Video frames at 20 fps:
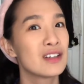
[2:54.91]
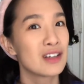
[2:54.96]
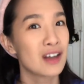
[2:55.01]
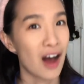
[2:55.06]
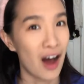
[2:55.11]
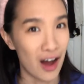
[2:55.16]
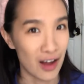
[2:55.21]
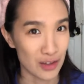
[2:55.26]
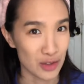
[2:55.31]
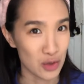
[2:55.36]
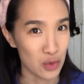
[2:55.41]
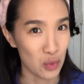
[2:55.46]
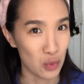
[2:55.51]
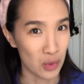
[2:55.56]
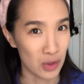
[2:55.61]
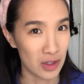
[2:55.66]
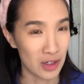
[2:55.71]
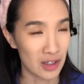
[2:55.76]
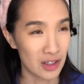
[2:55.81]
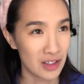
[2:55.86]

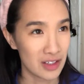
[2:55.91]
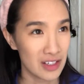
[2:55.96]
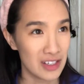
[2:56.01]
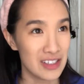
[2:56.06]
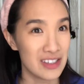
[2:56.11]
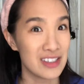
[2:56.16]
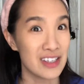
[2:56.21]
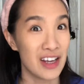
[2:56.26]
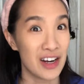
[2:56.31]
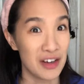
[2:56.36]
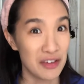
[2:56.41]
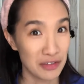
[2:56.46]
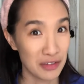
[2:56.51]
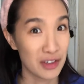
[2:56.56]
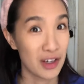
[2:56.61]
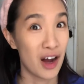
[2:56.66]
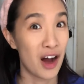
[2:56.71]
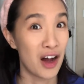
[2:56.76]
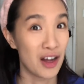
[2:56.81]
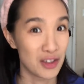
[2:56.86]
contour instead of
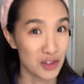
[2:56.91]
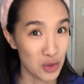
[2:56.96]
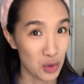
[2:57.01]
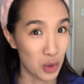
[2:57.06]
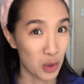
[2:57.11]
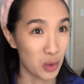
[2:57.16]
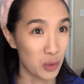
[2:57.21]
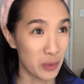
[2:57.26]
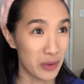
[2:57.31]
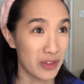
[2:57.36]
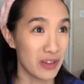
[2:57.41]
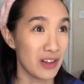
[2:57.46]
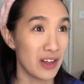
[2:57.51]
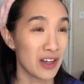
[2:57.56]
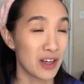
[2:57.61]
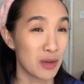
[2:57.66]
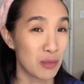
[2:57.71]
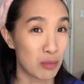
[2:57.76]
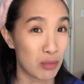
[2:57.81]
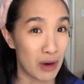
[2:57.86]
contour with
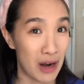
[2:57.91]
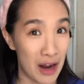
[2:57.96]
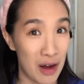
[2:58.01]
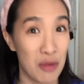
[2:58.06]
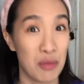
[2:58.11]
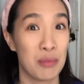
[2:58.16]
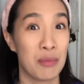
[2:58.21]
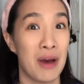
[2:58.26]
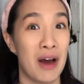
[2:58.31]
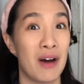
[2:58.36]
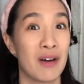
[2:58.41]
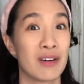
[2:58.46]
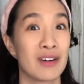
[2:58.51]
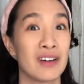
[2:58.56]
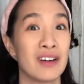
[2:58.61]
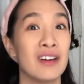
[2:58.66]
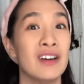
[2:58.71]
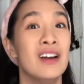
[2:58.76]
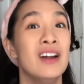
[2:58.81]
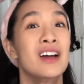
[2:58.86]
like a brown
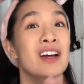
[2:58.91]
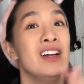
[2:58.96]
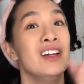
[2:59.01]
powder,